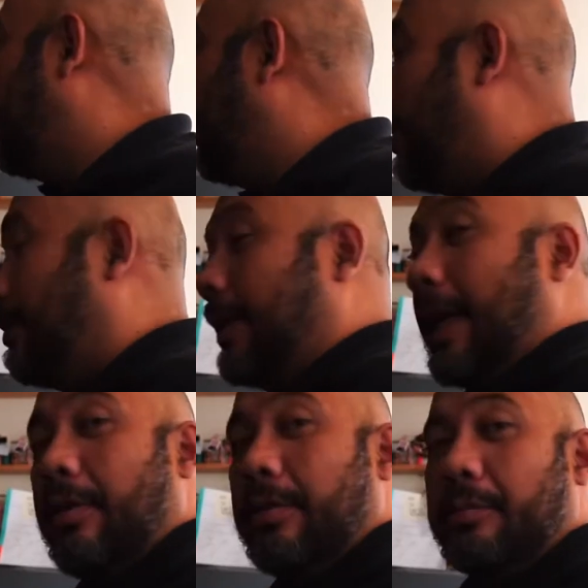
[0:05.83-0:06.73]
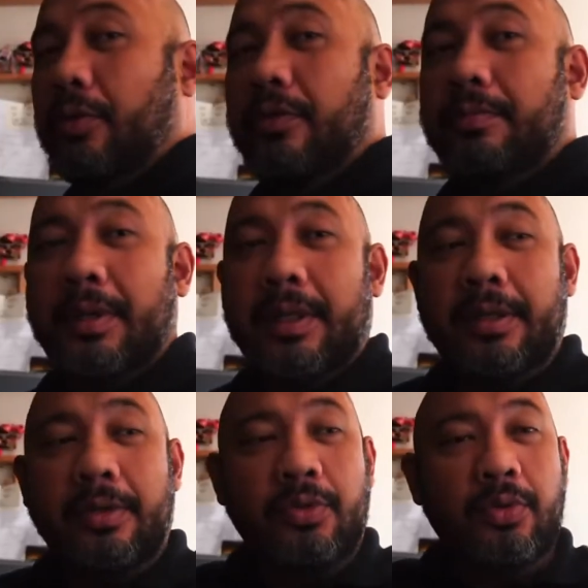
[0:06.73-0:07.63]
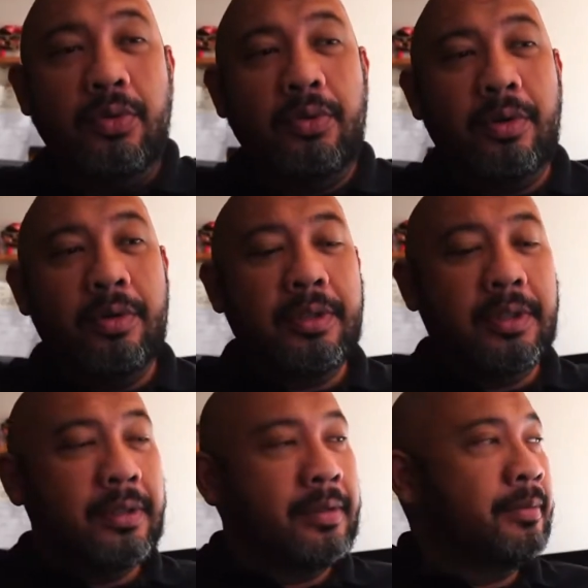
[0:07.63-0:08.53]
lockdown movement control order.